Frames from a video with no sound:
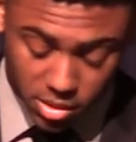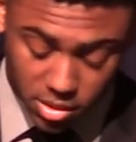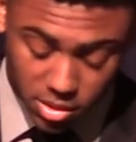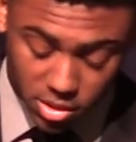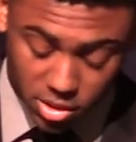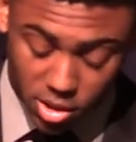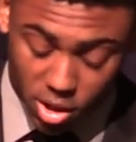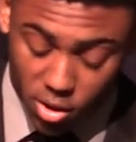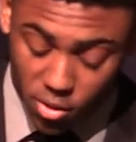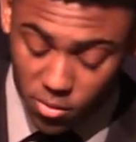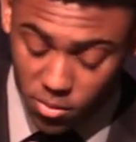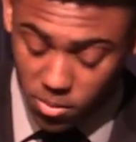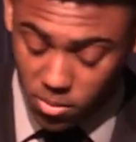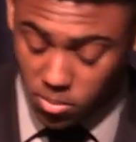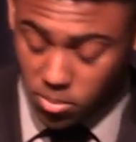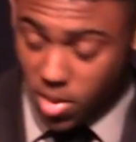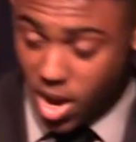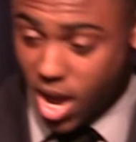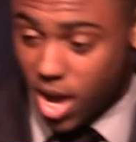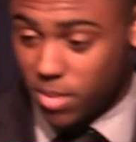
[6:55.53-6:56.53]
So,
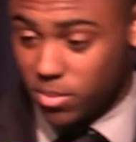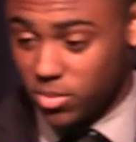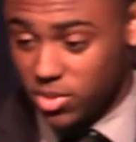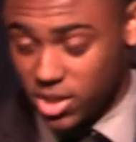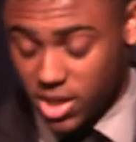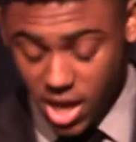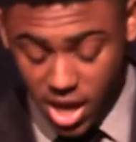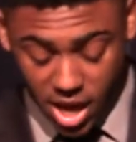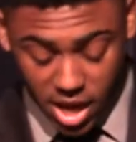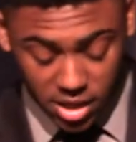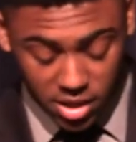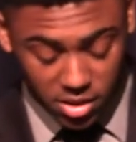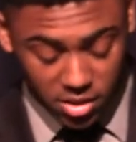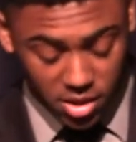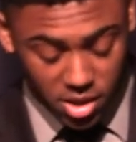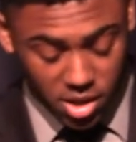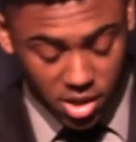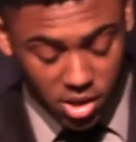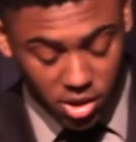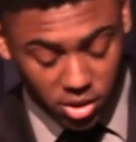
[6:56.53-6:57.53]
Mom, Dad,
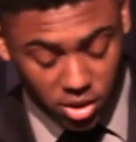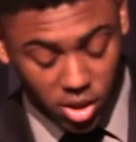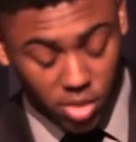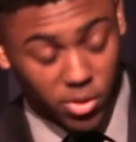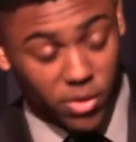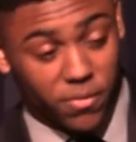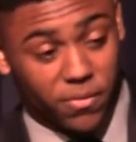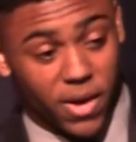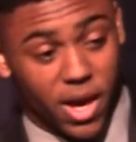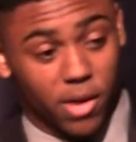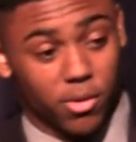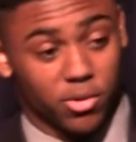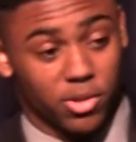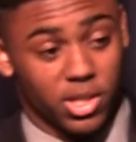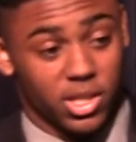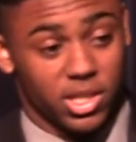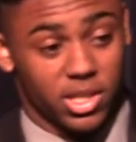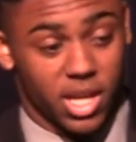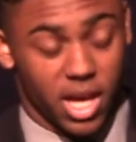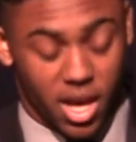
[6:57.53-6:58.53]
Gilman faculty,
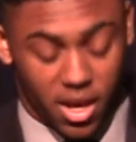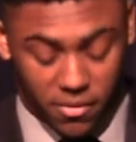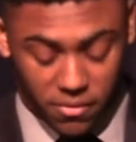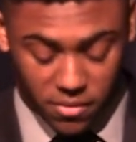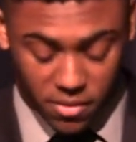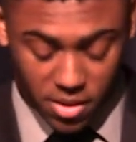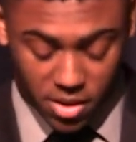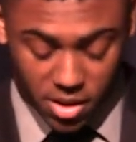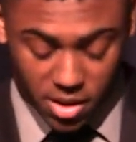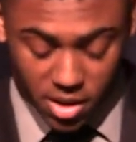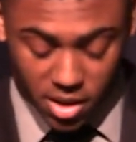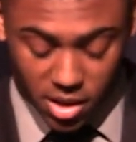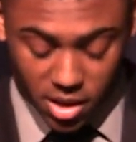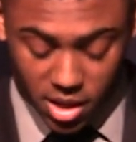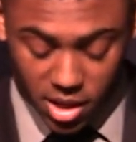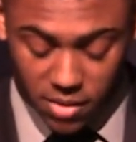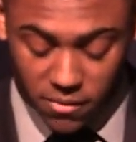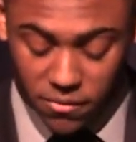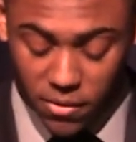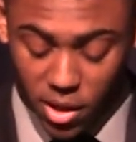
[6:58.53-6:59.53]
staff,
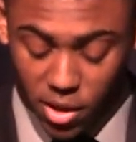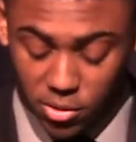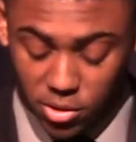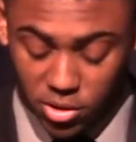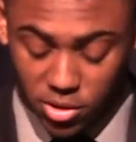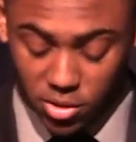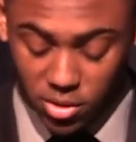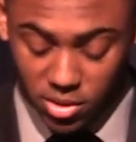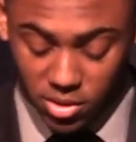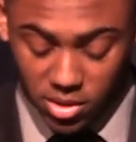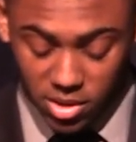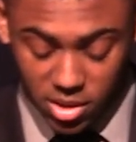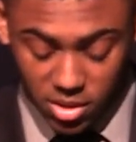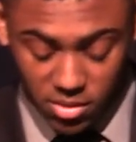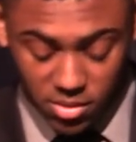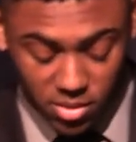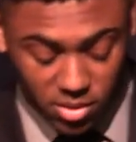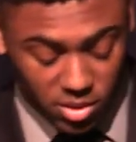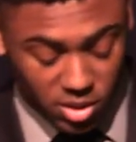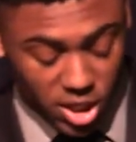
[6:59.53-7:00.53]
and fellow students,
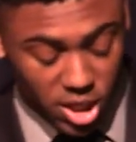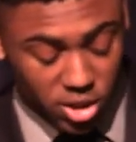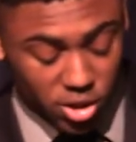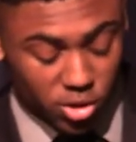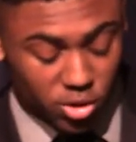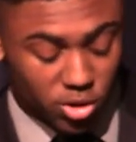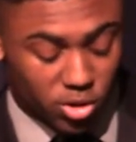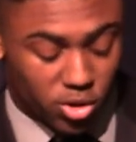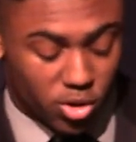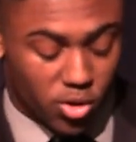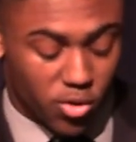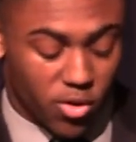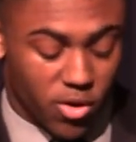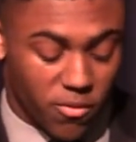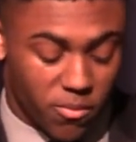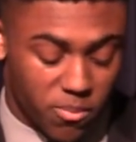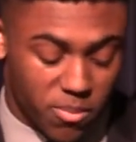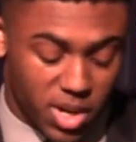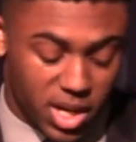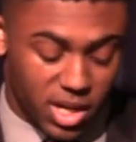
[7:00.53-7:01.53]
these are two
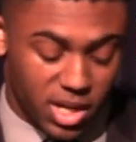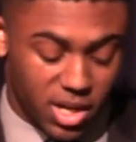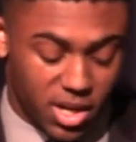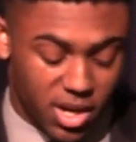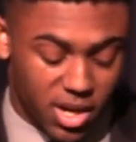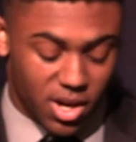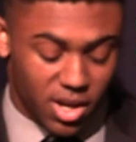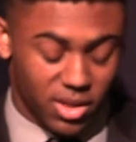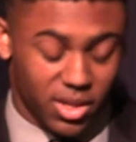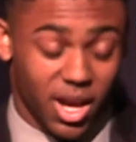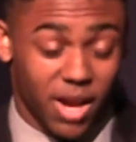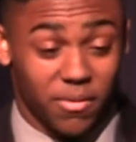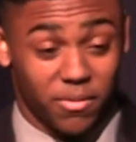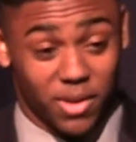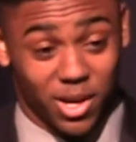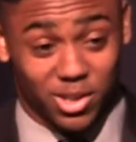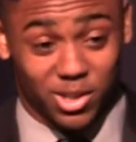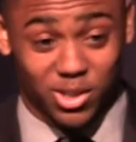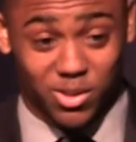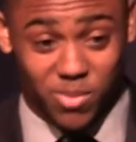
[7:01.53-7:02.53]
of many life
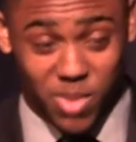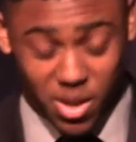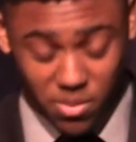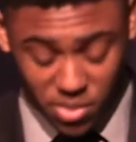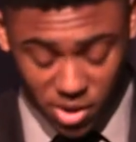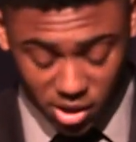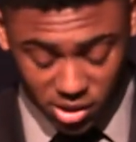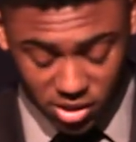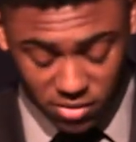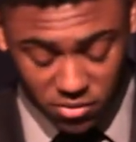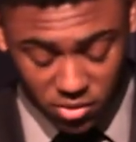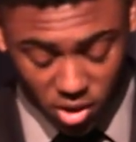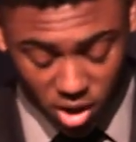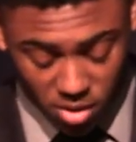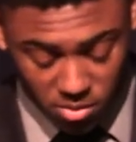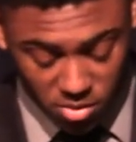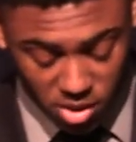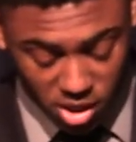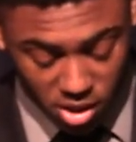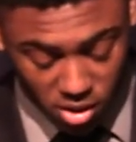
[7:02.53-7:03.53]
lessons my parents have
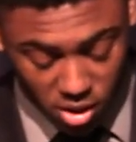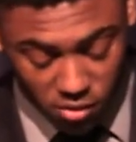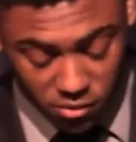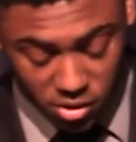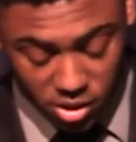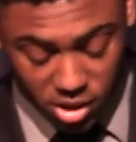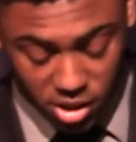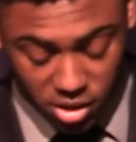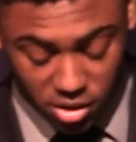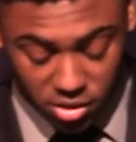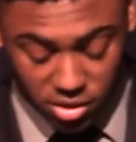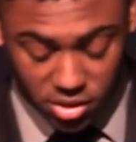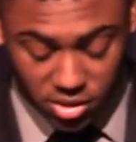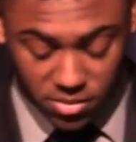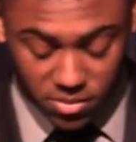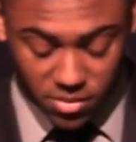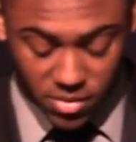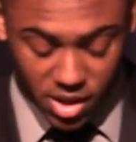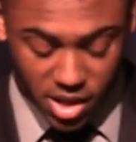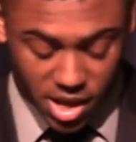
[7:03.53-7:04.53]
taught me over the years.
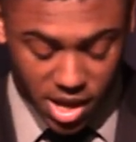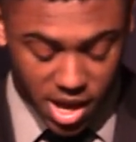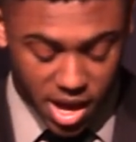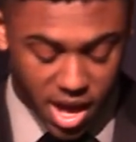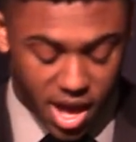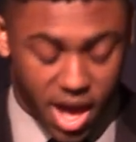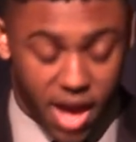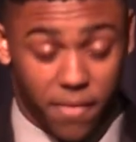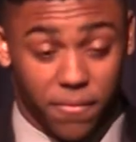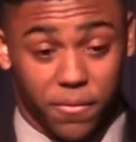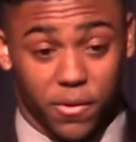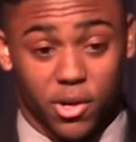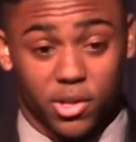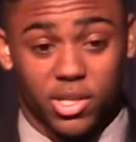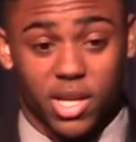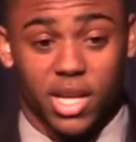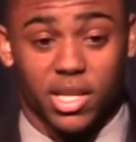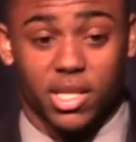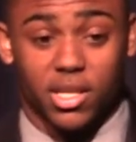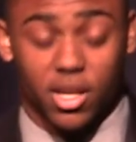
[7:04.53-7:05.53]
At first,
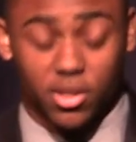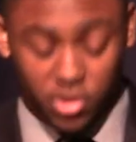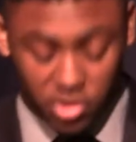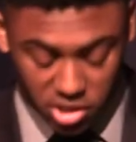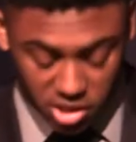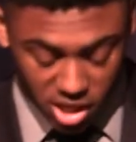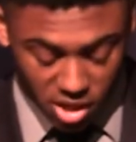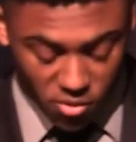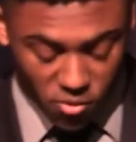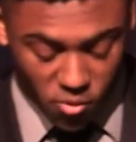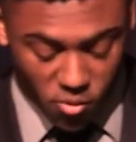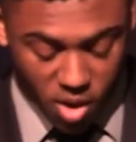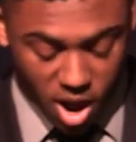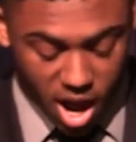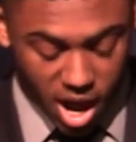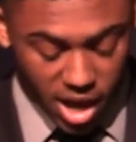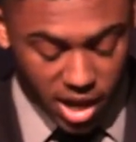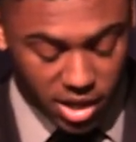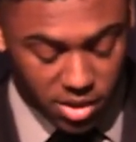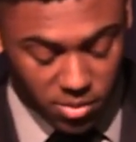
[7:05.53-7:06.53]
I didn't understand
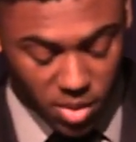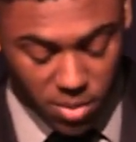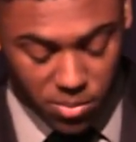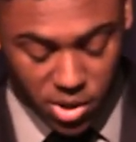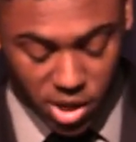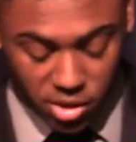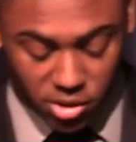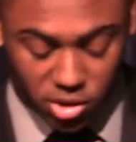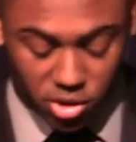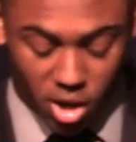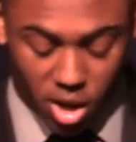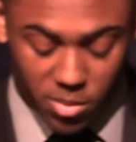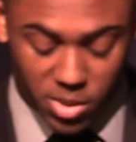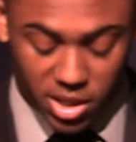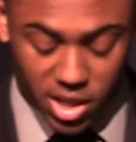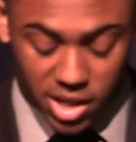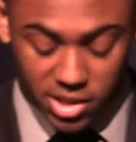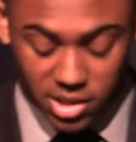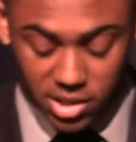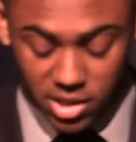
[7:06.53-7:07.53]
why my parents taught me
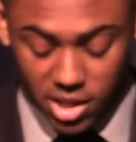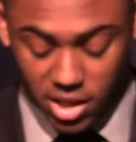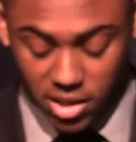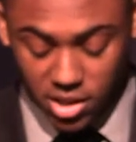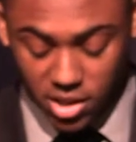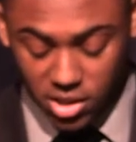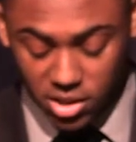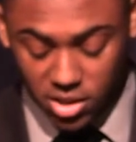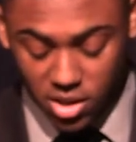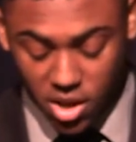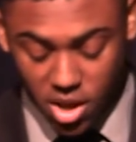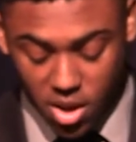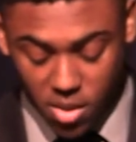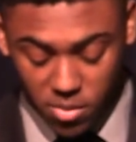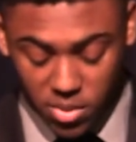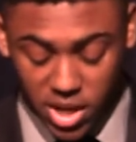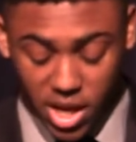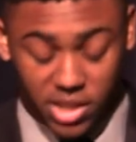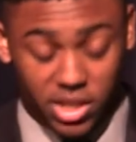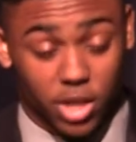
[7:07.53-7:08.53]
lessons like this,
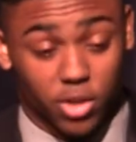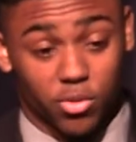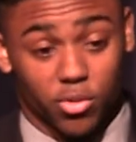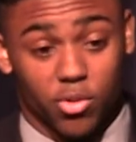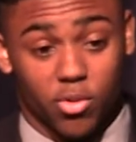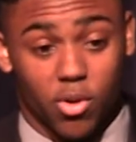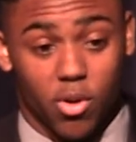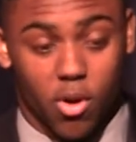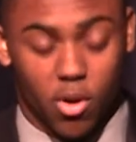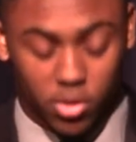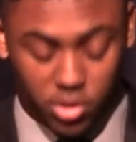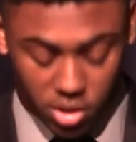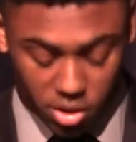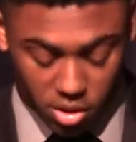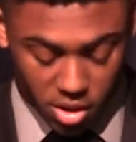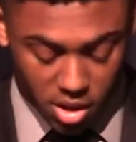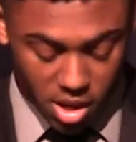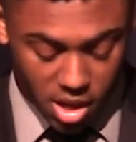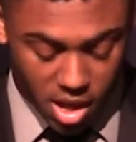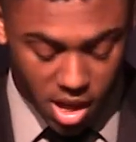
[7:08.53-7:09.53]
but as I grew older,
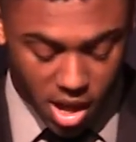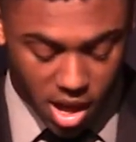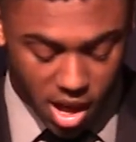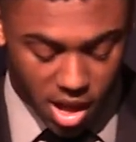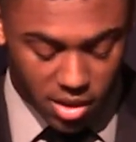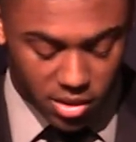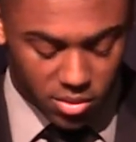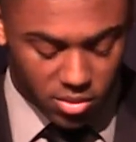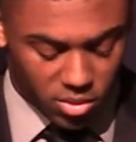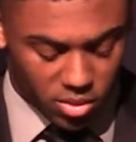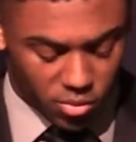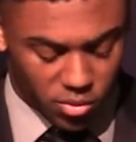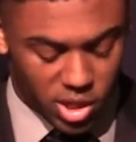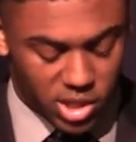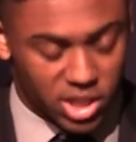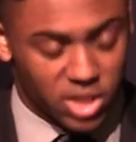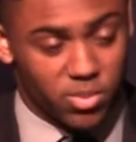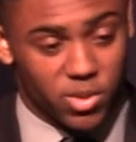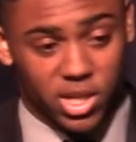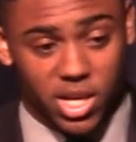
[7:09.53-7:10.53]
the
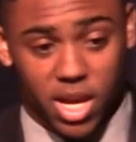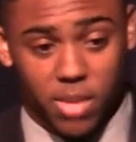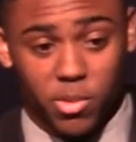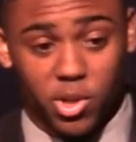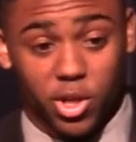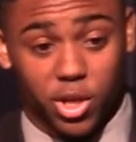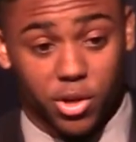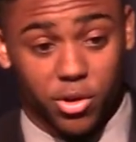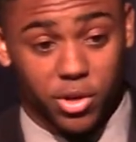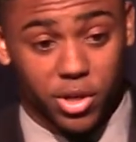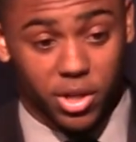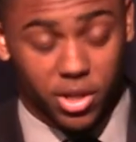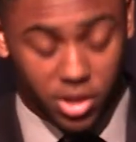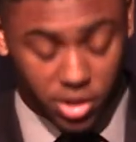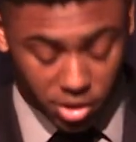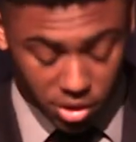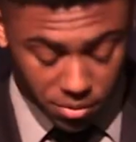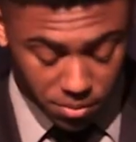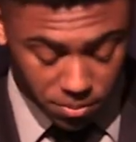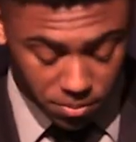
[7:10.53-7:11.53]
reasons became clearer and
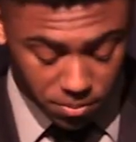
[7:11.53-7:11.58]
clearer.